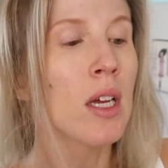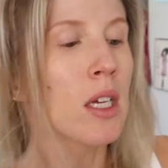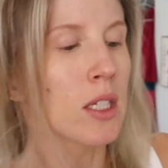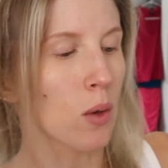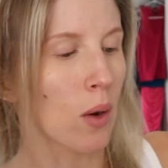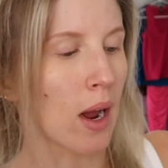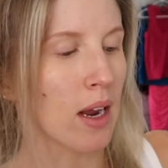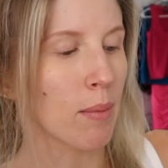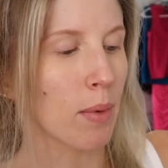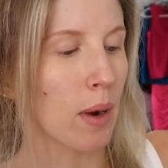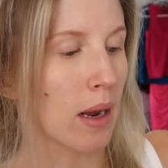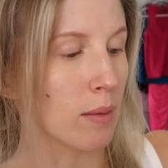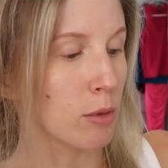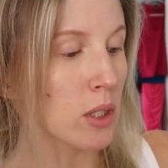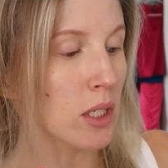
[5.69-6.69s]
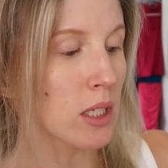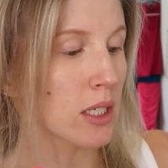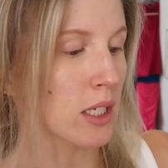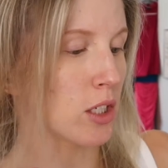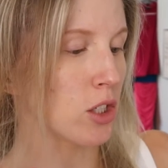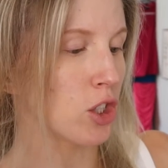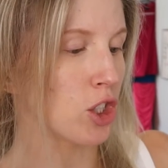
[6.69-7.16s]
So I, I'm using
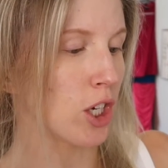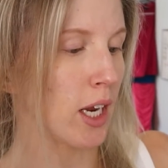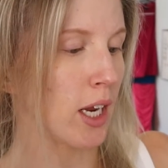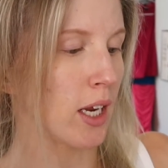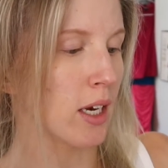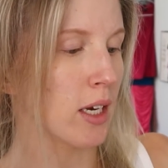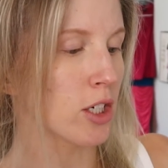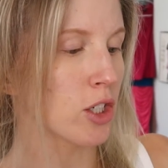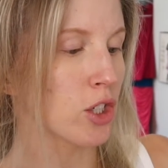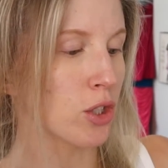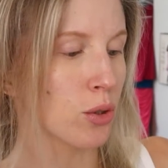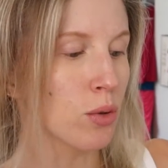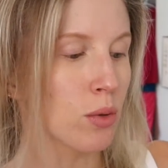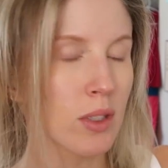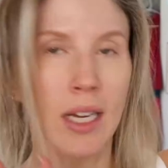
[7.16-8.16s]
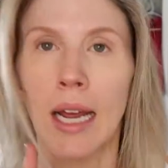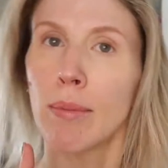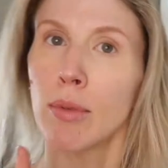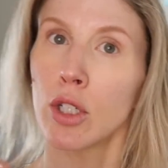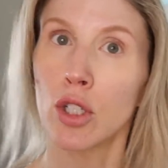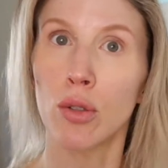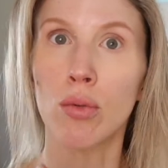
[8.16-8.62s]
this in shade two,
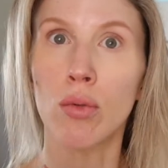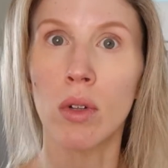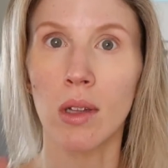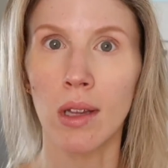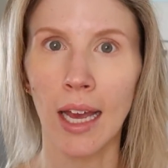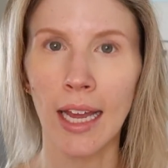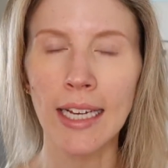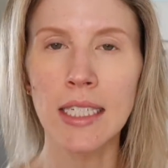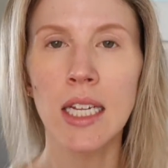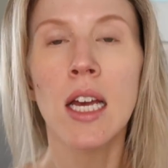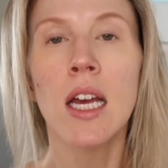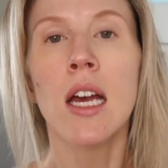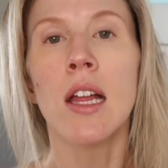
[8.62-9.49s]
Type two Light.